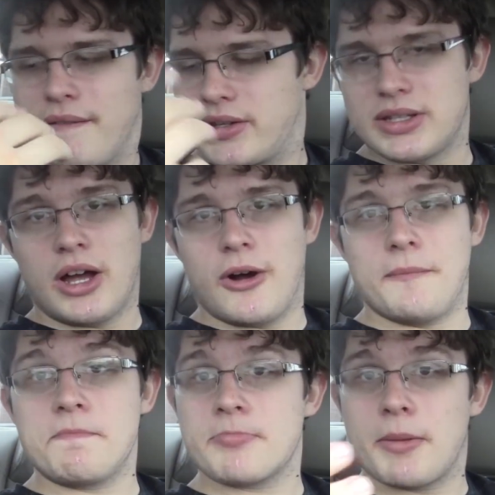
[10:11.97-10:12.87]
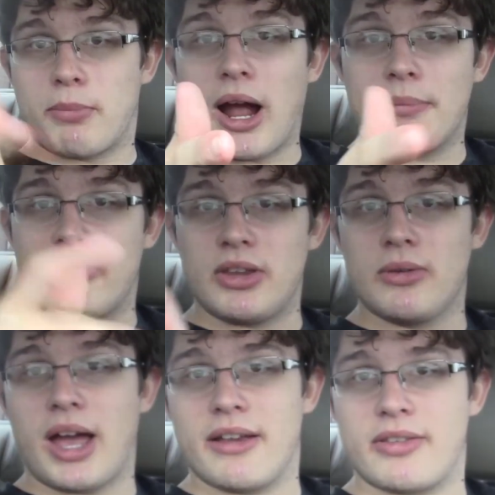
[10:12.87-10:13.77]
So props to
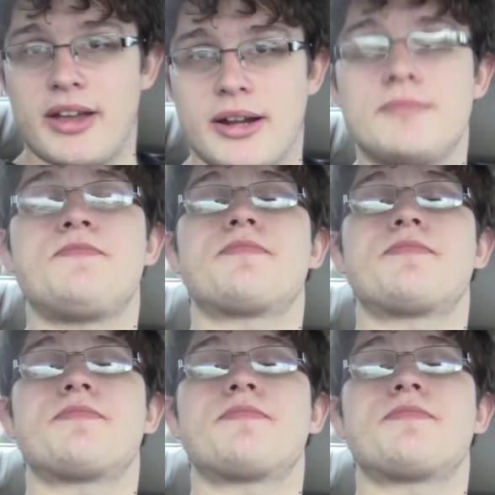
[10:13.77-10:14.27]
you guys there.